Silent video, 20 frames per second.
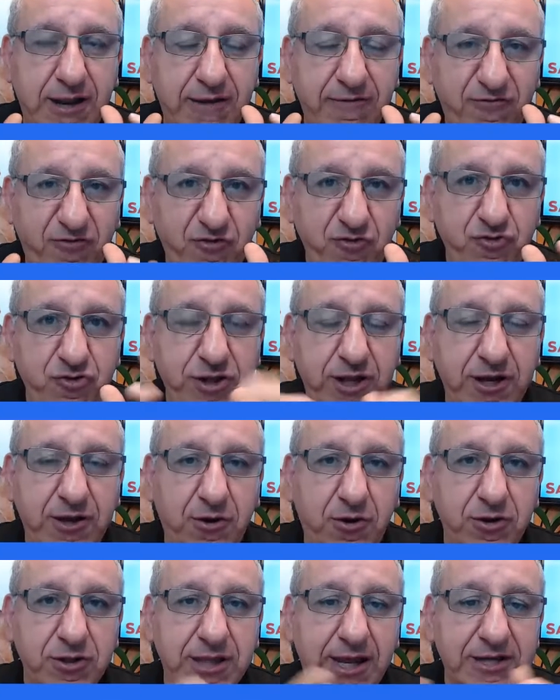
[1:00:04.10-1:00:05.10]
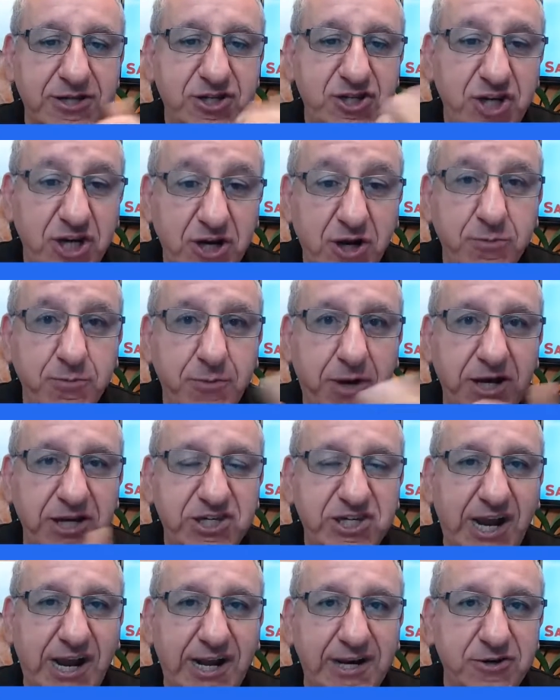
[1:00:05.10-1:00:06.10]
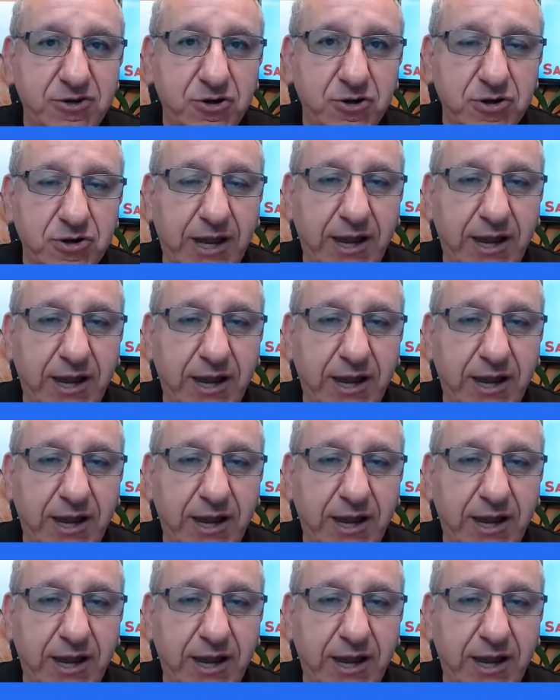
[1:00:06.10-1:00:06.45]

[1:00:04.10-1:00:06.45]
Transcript: and food and all that, check out my channel.